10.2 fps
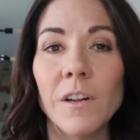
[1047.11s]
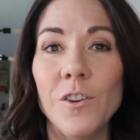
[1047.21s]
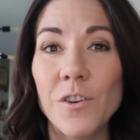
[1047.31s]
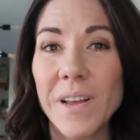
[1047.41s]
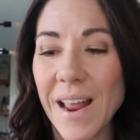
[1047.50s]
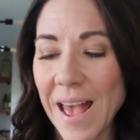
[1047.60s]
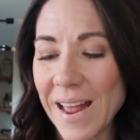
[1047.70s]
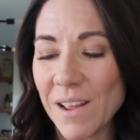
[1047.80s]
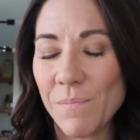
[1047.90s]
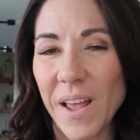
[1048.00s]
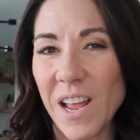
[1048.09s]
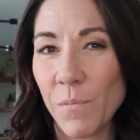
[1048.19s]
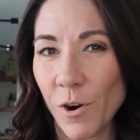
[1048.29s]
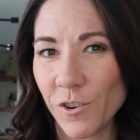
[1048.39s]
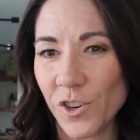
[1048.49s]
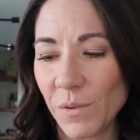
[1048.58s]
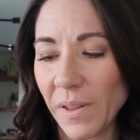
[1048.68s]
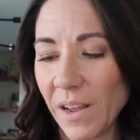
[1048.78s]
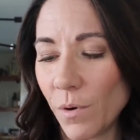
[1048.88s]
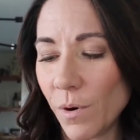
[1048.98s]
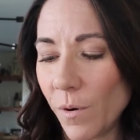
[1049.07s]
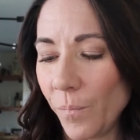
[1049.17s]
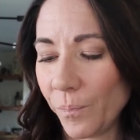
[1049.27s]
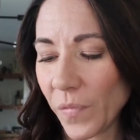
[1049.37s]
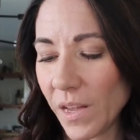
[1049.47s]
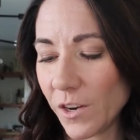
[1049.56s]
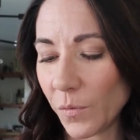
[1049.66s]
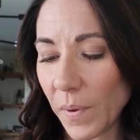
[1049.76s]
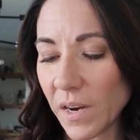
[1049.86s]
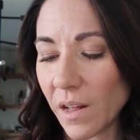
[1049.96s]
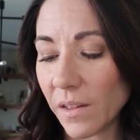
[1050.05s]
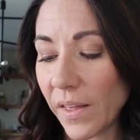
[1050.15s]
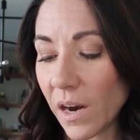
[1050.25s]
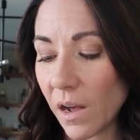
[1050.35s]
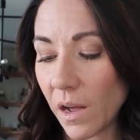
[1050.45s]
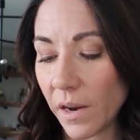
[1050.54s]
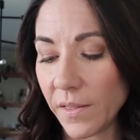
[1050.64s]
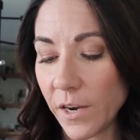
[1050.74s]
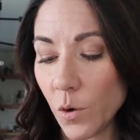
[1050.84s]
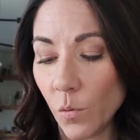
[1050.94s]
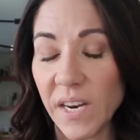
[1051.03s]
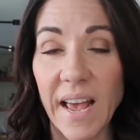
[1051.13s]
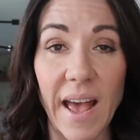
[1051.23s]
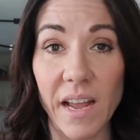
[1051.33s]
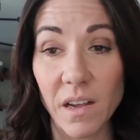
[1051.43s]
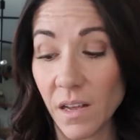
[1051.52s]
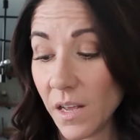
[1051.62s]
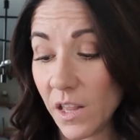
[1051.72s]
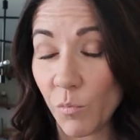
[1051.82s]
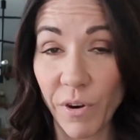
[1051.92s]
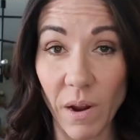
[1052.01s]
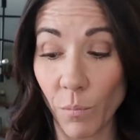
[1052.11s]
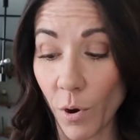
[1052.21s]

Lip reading: You can add a paid partnership label just by toggling that on, and then you would tag the brand